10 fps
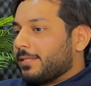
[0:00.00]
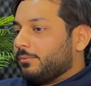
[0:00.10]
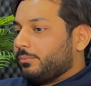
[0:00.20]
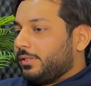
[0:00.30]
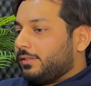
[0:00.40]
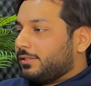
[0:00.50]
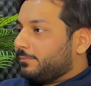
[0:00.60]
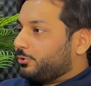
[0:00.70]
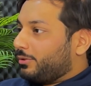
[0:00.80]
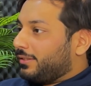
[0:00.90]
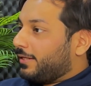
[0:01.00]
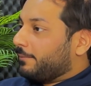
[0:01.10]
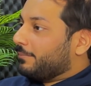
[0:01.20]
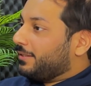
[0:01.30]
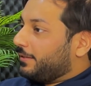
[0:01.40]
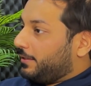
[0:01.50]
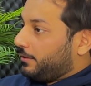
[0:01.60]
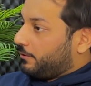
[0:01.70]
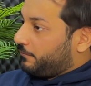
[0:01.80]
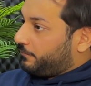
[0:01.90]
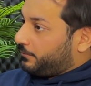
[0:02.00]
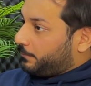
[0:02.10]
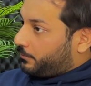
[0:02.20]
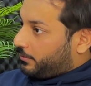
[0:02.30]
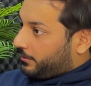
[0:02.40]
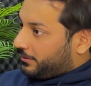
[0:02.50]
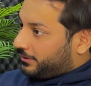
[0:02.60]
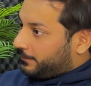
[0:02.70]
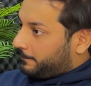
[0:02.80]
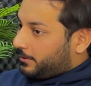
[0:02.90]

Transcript: When it comes to reliability of the products,